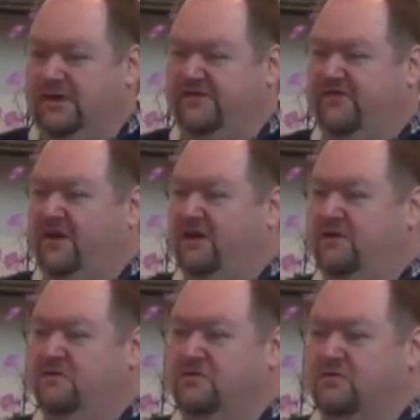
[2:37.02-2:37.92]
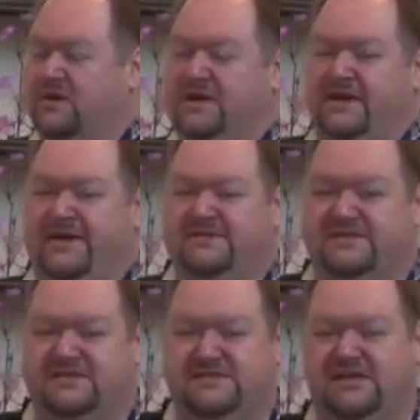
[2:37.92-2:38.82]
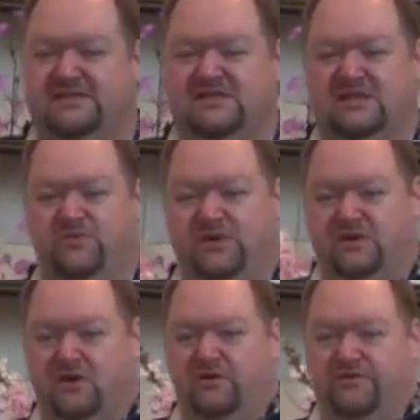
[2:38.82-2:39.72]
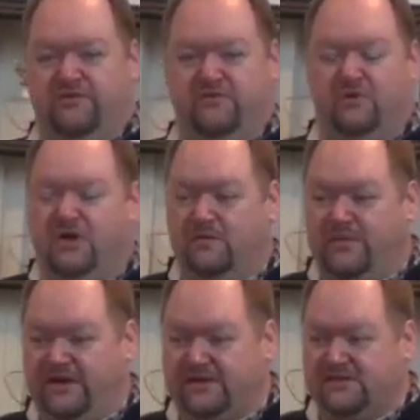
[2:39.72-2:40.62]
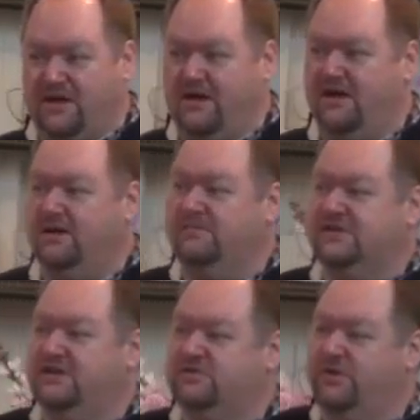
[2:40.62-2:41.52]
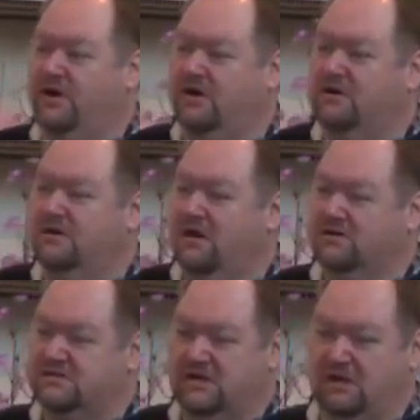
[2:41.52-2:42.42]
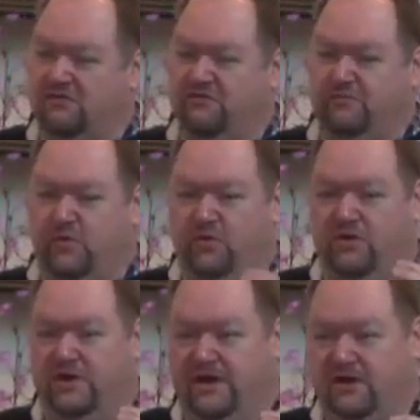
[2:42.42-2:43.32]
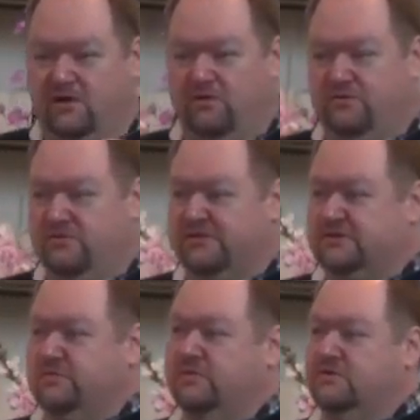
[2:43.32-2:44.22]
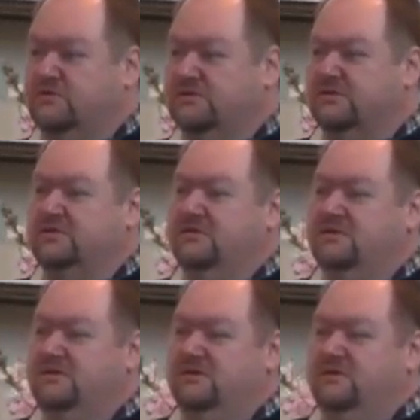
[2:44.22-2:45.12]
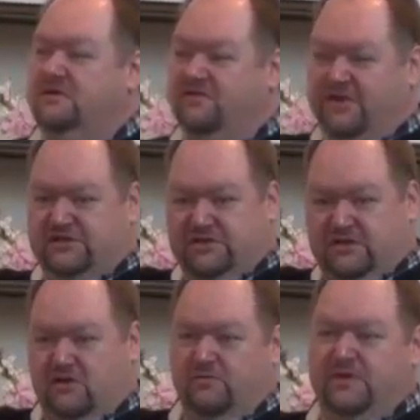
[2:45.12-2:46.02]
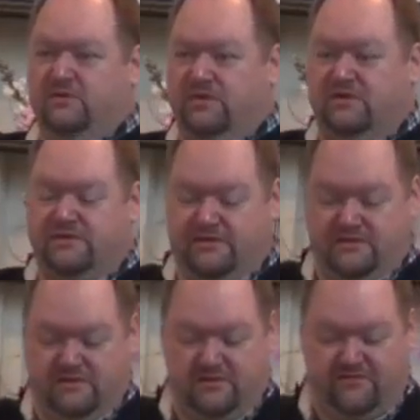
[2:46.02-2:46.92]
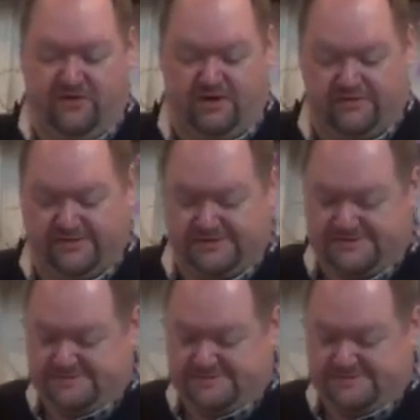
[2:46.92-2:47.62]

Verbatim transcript: It's not new. It's a season that we go through many times as we are ourselves born and go through this world and eventually go be with the Father.